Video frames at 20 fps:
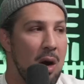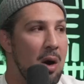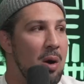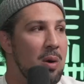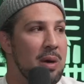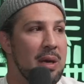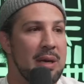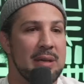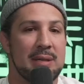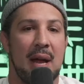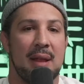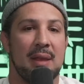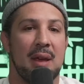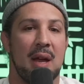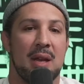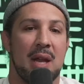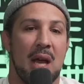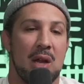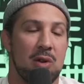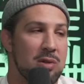"Oh, he's not
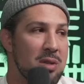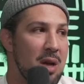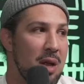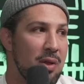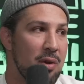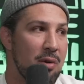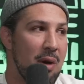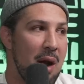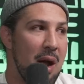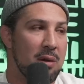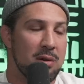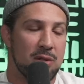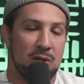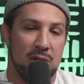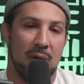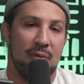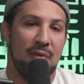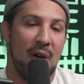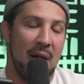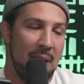that dangerous on the ground," because
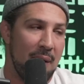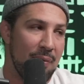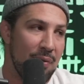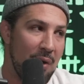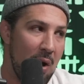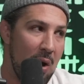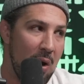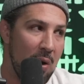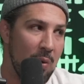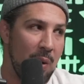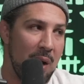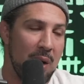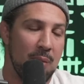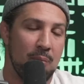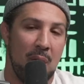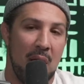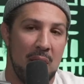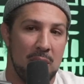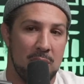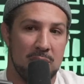you're gonna find out the hard way
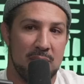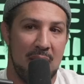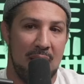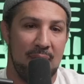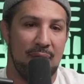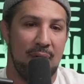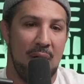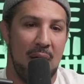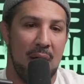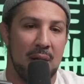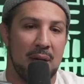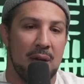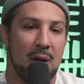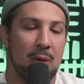and probably lose that fight.